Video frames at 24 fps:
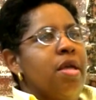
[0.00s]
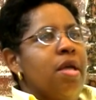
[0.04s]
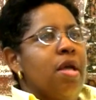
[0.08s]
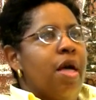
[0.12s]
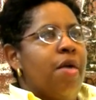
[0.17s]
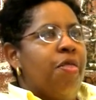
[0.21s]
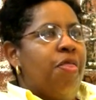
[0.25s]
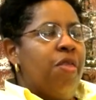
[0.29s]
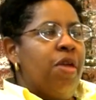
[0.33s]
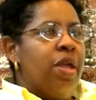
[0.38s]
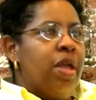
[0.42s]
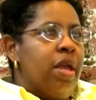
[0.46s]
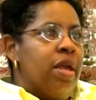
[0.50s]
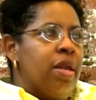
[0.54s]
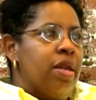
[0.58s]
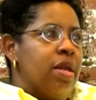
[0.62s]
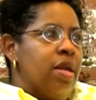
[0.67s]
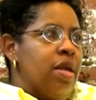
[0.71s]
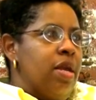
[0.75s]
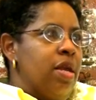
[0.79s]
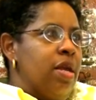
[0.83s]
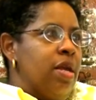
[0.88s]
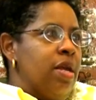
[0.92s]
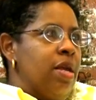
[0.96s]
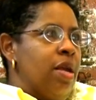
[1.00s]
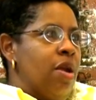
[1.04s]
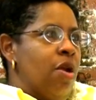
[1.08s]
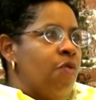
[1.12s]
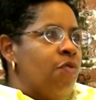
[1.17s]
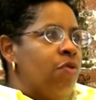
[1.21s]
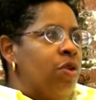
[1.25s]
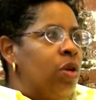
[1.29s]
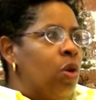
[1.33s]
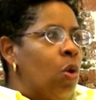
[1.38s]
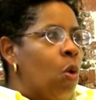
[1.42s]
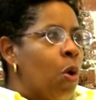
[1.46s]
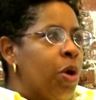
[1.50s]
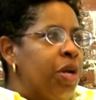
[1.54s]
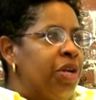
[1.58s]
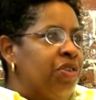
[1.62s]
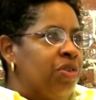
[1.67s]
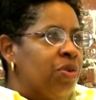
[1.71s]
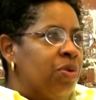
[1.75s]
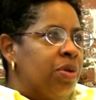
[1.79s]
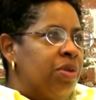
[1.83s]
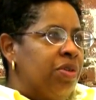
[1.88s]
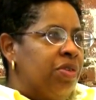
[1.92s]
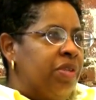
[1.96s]
I think every lawyer
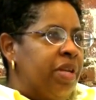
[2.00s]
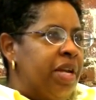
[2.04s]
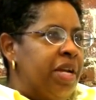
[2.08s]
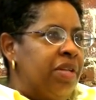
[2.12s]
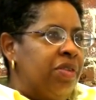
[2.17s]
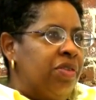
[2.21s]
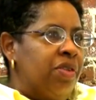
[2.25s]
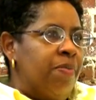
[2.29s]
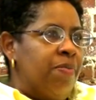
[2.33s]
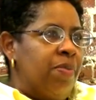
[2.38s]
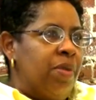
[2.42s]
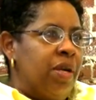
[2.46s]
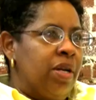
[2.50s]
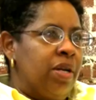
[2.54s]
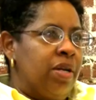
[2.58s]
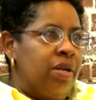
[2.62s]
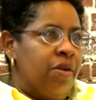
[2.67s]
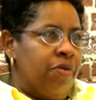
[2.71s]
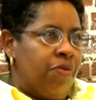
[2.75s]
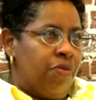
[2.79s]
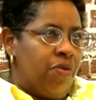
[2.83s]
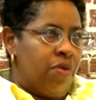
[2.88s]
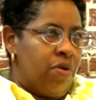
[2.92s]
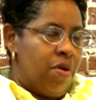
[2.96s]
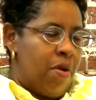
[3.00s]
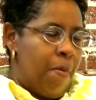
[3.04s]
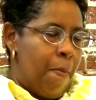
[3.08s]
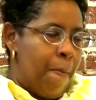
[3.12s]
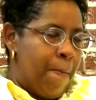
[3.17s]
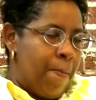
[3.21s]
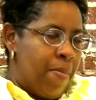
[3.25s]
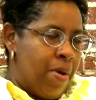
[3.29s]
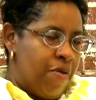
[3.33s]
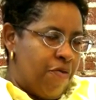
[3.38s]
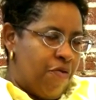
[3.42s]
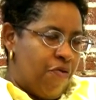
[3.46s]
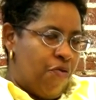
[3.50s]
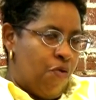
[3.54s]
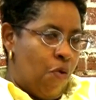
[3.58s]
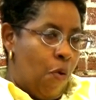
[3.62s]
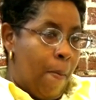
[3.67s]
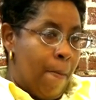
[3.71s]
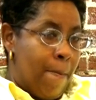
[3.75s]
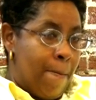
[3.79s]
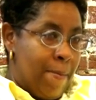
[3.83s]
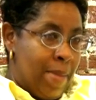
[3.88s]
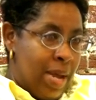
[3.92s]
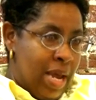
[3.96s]
is going to say something different. But
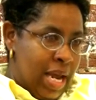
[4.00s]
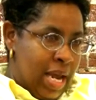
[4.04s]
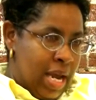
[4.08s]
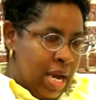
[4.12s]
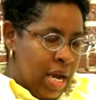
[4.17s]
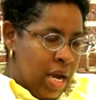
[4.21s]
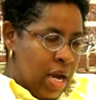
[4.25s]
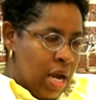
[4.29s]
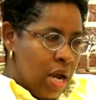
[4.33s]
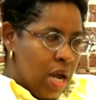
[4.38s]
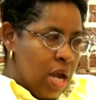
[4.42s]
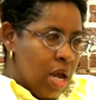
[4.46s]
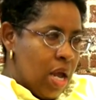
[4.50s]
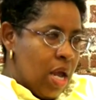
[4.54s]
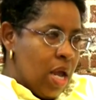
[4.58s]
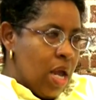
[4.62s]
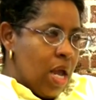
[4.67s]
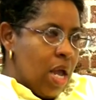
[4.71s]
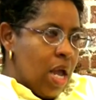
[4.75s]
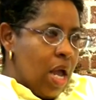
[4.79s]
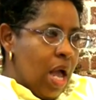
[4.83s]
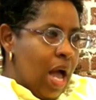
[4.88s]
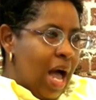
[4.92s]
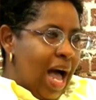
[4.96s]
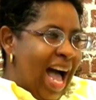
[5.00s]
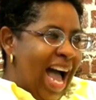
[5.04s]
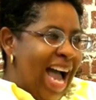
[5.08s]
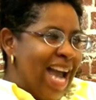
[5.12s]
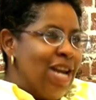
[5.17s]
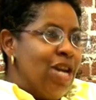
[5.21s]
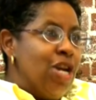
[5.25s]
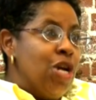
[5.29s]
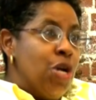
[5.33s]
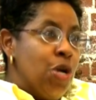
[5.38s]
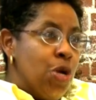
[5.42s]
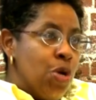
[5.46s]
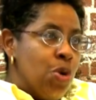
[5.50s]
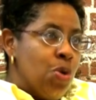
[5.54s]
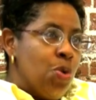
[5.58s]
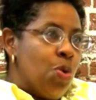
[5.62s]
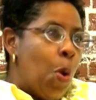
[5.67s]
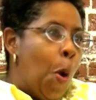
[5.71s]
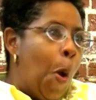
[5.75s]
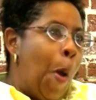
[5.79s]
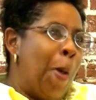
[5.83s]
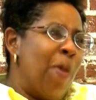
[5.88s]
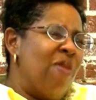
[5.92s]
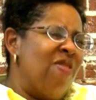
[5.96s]
for me, I
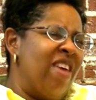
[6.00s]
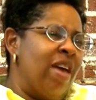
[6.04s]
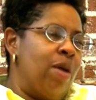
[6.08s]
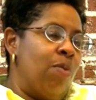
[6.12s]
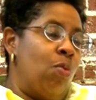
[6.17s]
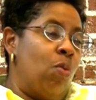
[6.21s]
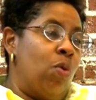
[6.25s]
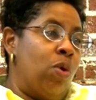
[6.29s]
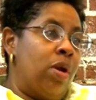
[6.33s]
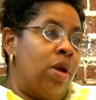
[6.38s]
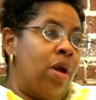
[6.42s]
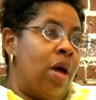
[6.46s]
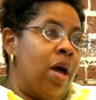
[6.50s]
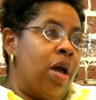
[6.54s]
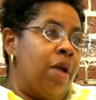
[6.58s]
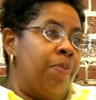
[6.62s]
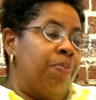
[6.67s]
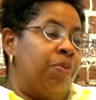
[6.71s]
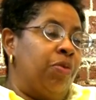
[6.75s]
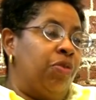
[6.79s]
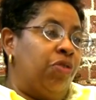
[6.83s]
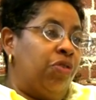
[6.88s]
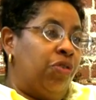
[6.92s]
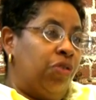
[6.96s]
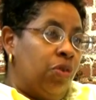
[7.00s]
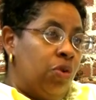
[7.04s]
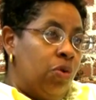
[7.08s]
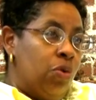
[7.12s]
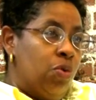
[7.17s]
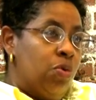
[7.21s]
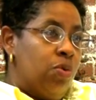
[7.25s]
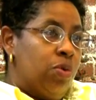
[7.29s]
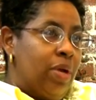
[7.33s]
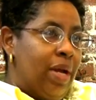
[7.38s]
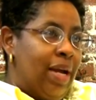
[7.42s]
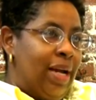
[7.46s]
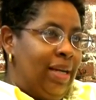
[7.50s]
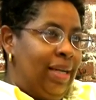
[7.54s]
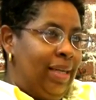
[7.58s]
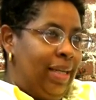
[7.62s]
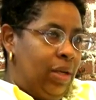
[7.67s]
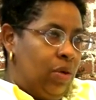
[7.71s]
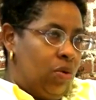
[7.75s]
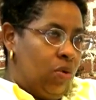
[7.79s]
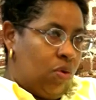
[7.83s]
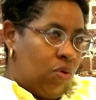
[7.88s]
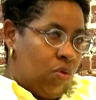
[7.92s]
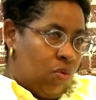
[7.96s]
knew that when I pursued a
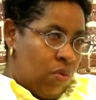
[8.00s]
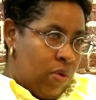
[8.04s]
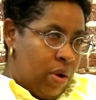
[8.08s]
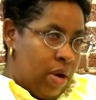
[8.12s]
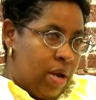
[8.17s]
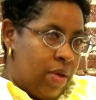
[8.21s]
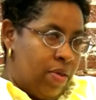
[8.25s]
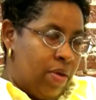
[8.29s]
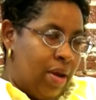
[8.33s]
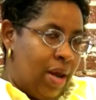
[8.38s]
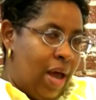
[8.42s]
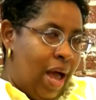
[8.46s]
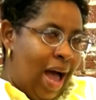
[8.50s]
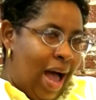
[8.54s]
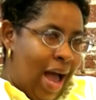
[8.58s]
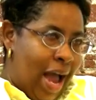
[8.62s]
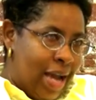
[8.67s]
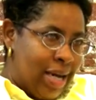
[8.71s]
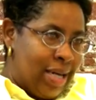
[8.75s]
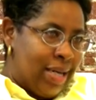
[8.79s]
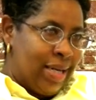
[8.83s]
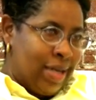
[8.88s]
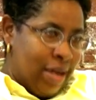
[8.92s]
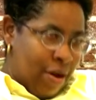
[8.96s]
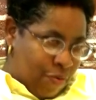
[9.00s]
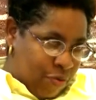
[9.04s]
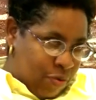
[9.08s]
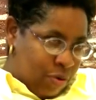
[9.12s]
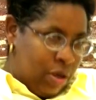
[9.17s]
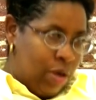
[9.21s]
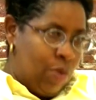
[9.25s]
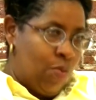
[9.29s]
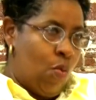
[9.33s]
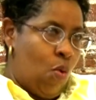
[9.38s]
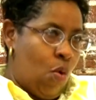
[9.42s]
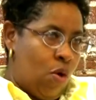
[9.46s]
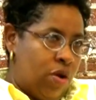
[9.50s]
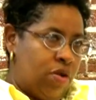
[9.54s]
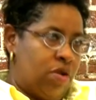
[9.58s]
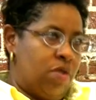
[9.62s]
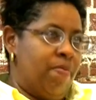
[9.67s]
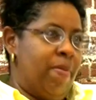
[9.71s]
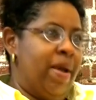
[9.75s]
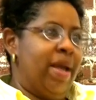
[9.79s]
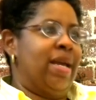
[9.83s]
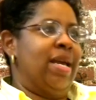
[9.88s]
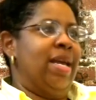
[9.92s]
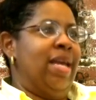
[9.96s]
legal career that I definitely wanted
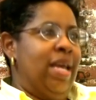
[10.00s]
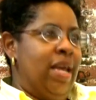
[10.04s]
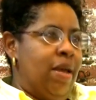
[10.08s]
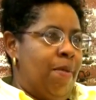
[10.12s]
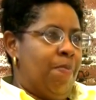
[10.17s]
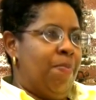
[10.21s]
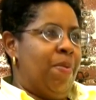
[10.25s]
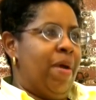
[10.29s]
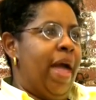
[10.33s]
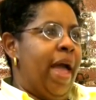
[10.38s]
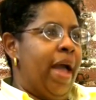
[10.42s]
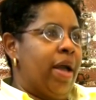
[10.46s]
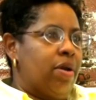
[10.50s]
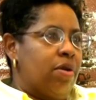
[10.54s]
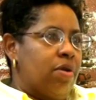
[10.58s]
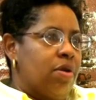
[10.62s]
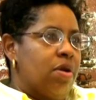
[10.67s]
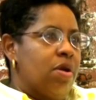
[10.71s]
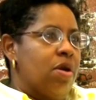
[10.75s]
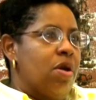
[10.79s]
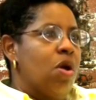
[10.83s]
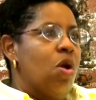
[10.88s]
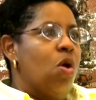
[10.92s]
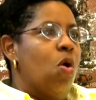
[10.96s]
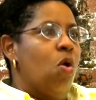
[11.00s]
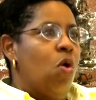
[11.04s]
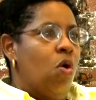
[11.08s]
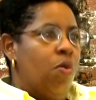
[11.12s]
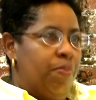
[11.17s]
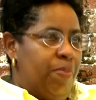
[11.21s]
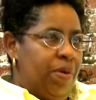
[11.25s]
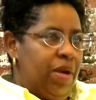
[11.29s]
to make an impact on